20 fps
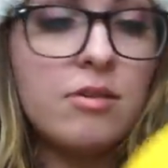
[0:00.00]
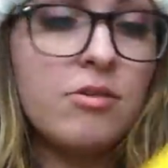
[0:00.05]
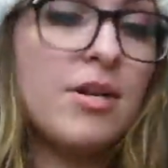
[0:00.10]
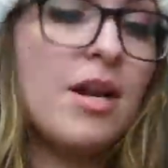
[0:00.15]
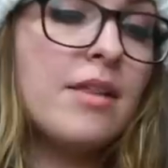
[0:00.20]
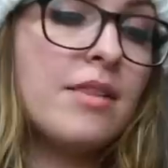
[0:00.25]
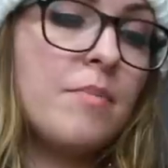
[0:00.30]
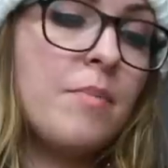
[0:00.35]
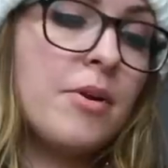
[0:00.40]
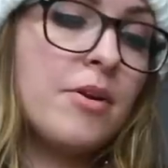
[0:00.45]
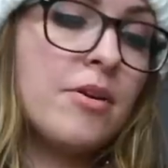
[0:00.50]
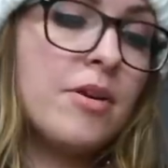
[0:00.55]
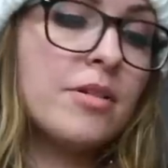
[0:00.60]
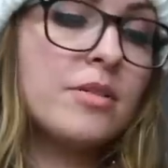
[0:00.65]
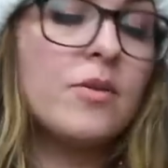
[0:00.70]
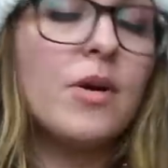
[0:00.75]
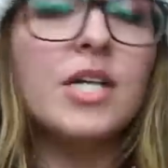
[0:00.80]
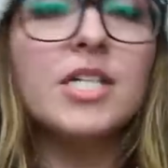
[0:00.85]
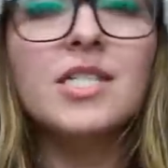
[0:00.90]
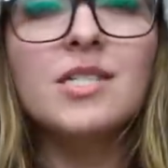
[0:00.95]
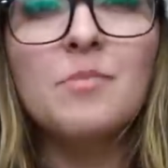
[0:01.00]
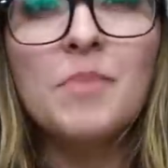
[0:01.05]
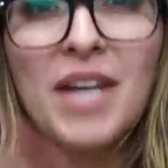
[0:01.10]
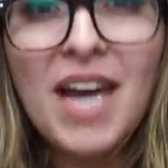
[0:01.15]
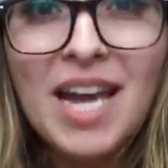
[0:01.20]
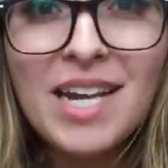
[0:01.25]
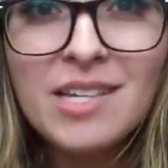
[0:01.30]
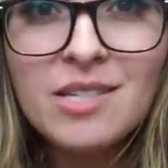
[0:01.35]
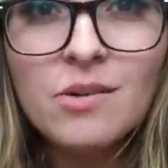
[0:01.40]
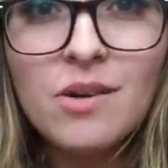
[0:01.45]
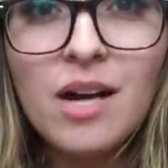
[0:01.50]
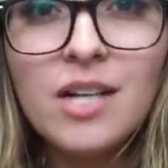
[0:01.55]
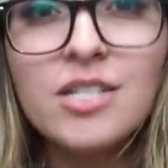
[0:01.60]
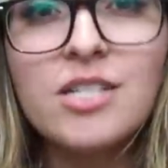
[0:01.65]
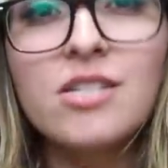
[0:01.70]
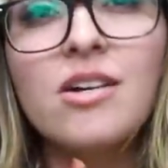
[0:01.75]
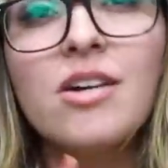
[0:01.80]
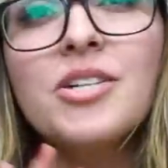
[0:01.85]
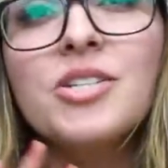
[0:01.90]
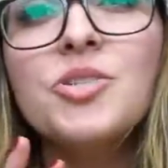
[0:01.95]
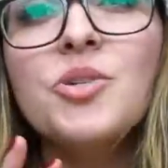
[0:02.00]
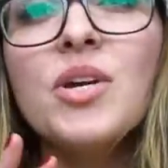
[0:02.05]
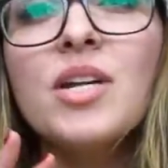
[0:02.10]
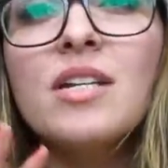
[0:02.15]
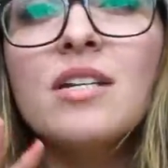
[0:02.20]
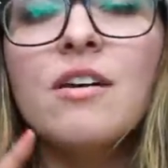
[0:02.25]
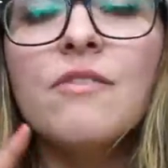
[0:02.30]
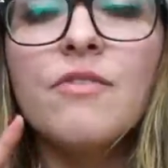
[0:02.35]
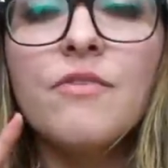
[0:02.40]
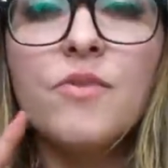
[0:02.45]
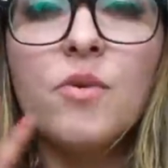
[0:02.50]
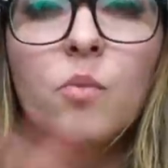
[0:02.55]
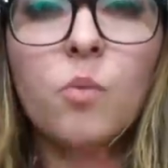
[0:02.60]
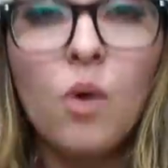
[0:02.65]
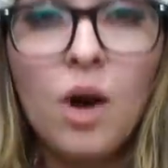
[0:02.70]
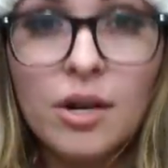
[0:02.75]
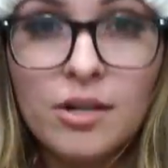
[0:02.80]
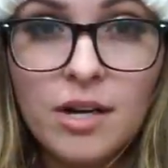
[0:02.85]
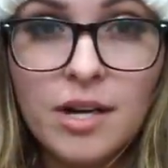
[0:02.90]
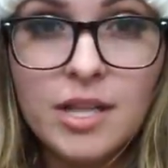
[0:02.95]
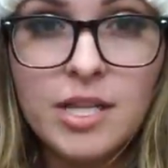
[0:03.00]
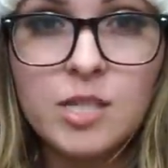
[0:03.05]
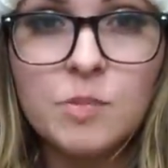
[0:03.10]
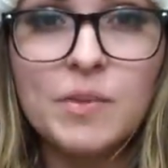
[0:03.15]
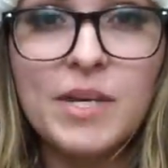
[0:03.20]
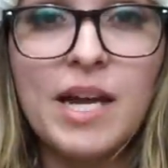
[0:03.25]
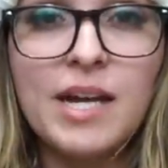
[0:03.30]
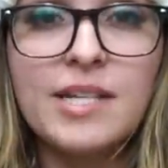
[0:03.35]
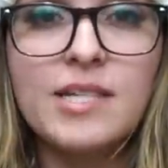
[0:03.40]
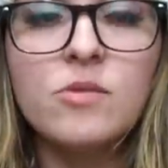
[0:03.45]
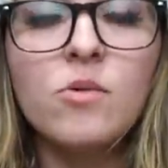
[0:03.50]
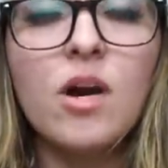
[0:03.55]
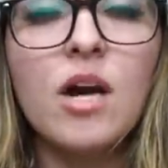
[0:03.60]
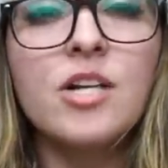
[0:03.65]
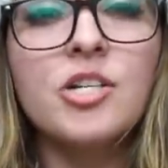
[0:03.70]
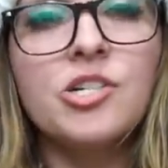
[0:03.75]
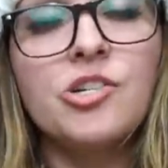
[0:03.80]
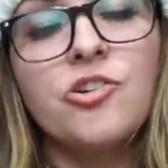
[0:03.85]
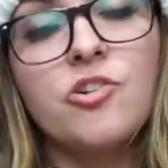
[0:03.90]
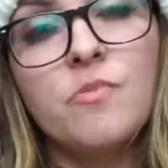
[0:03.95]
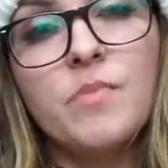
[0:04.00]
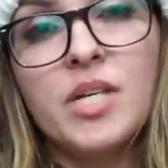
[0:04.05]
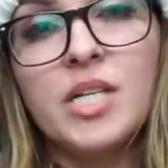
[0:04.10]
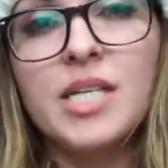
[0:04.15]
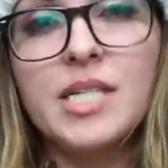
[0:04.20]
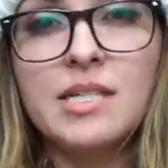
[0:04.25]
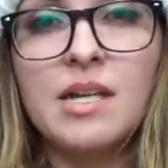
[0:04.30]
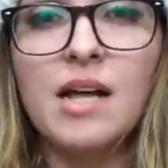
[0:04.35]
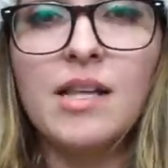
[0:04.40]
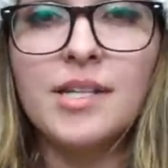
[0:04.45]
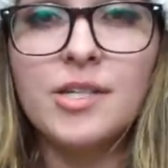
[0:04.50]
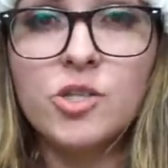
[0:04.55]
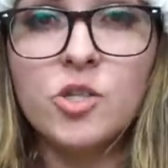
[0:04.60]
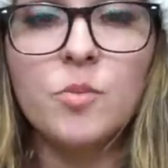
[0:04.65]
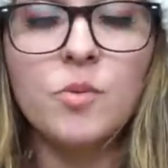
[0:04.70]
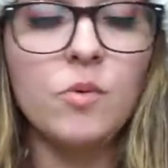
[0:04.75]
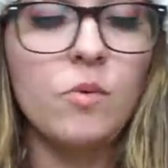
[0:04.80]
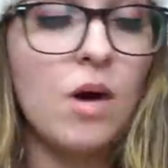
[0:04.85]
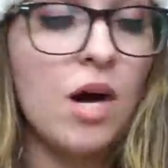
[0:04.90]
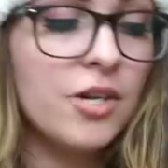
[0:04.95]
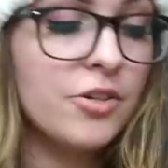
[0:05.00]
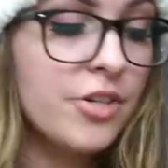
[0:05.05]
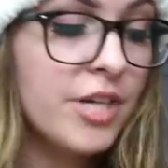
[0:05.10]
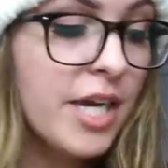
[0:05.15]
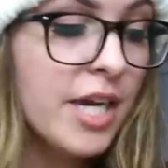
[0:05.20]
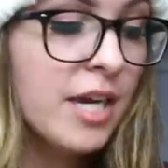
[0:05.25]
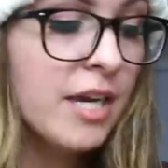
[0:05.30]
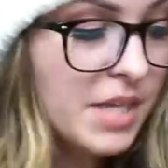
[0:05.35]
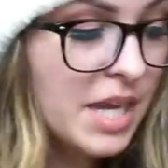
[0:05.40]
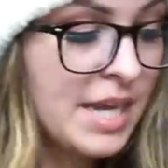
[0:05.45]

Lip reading: or not the butternut squash, spaghetti squash, as long as you get enough of the water out of the spaghetti squash and your meal is not like super watery,